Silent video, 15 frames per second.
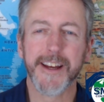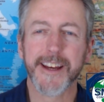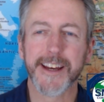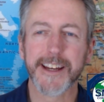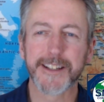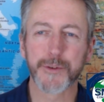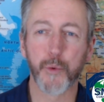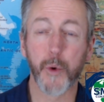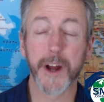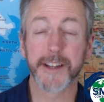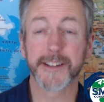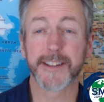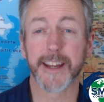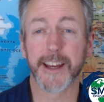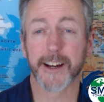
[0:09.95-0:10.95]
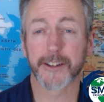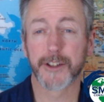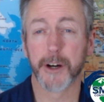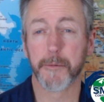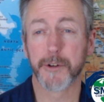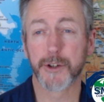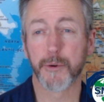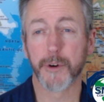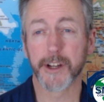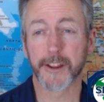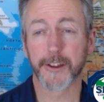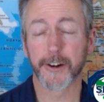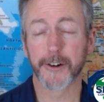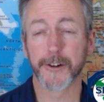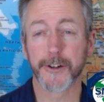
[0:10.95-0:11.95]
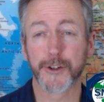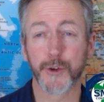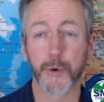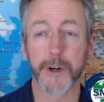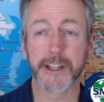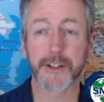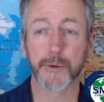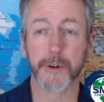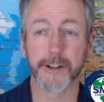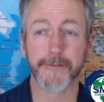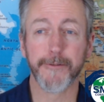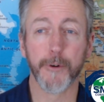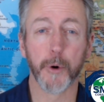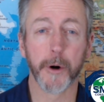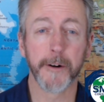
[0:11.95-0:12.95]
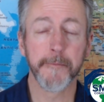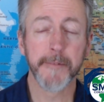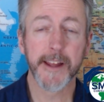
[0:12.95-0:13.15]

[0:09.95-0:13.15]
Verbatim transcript: It's Wednesday, October 23rd, 2024,